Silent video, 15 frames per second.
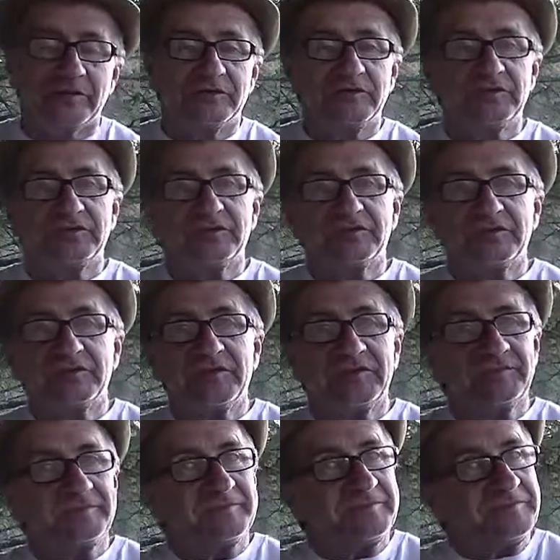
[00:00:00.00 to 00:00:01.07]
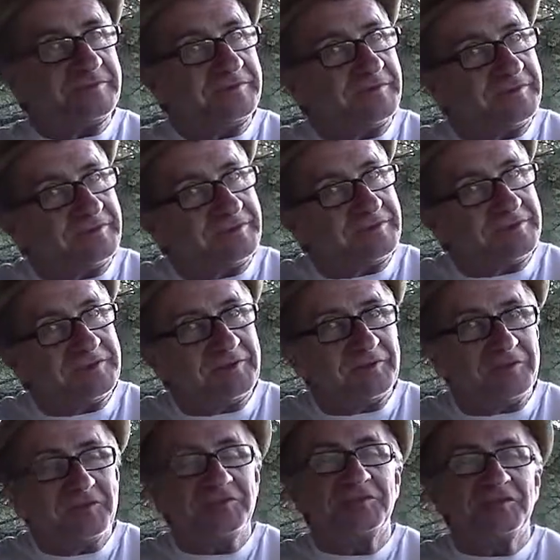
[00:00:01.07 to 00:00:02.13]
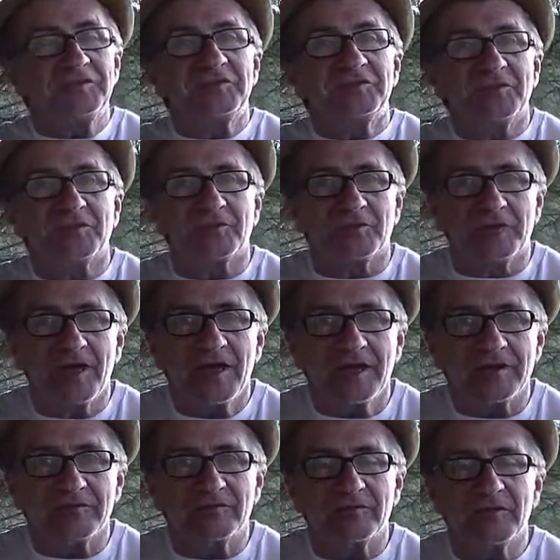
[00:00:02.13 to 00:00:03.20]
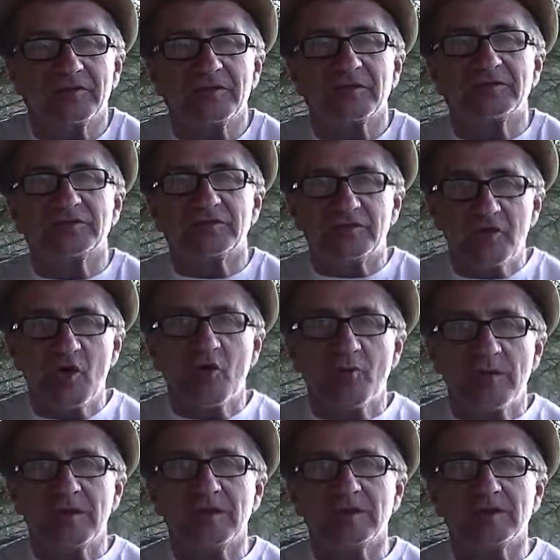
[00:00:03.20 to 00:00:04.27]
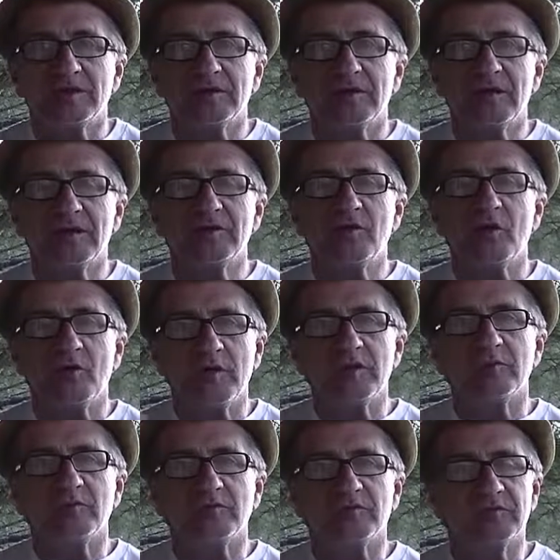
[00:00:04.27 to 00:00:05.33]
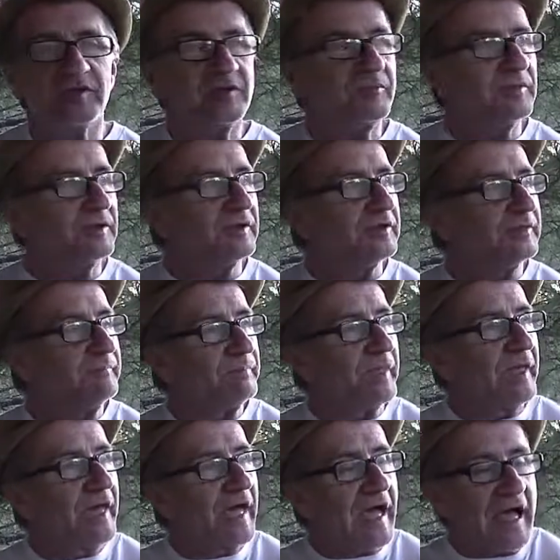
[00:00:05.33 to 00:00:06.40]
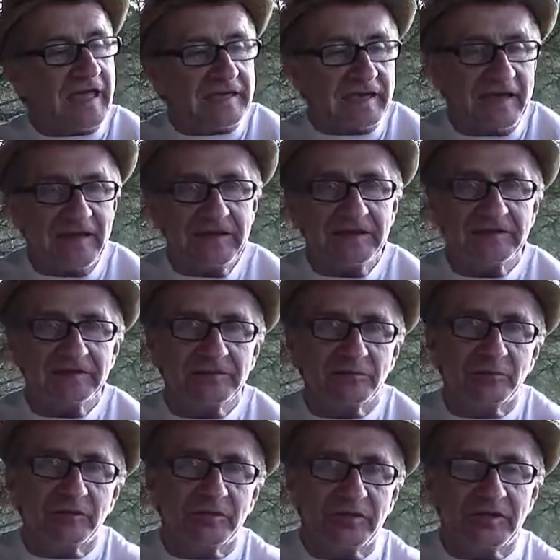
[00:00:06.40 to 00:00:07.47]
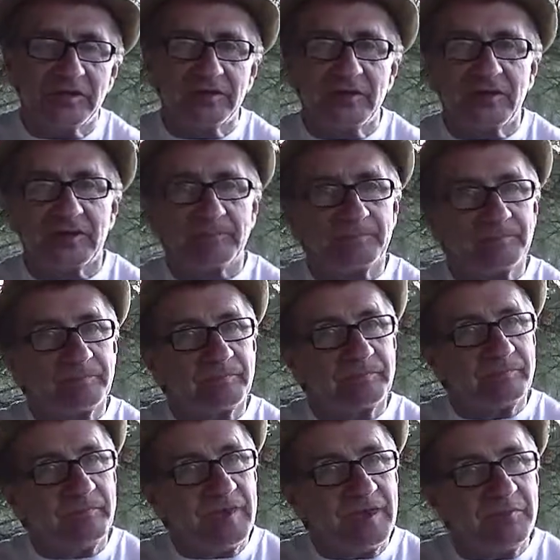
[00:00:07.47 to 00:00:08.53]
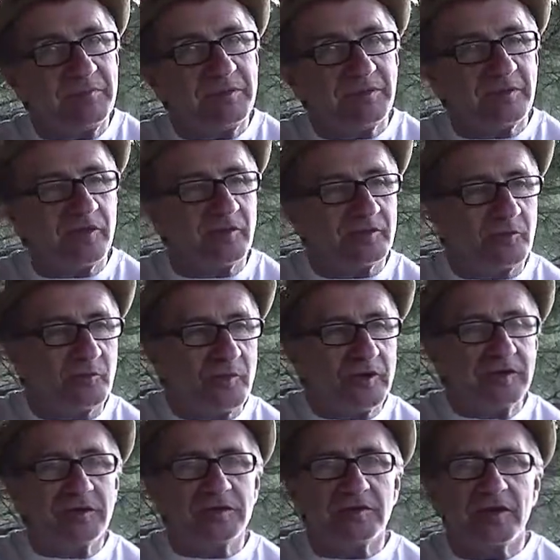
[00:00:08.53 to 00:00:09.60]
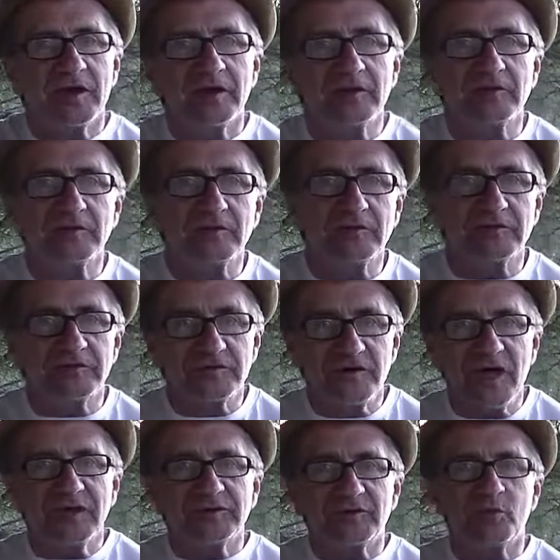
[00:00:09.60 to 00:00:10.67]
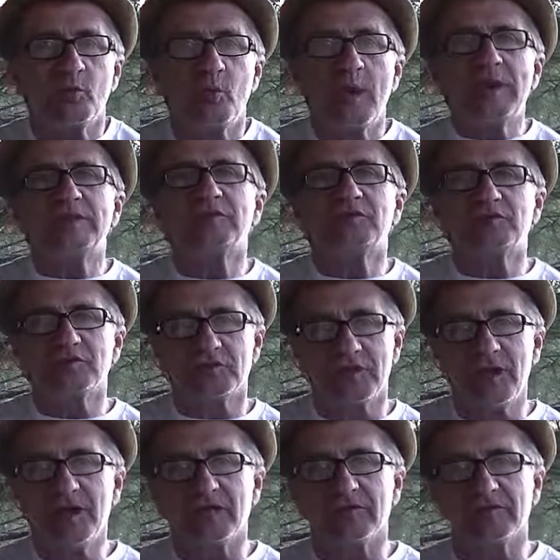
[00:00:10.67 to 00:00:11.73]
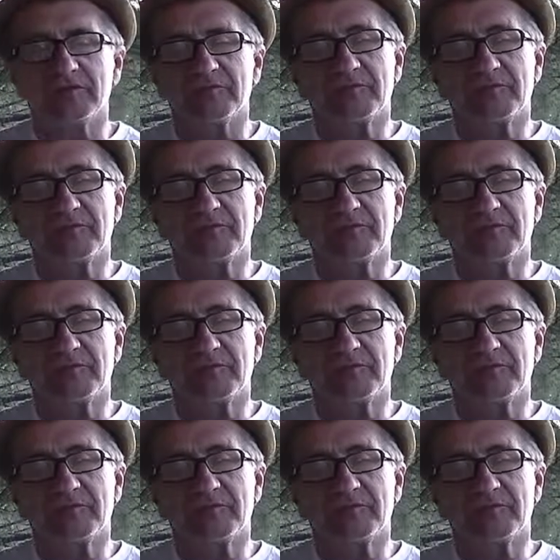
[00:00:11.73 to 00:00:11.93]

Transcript: Jesus said, you know, this is eternal life, that they should know me and know him who sent me. I kind of would think that maybe along the way you kind of learned not to waste your life.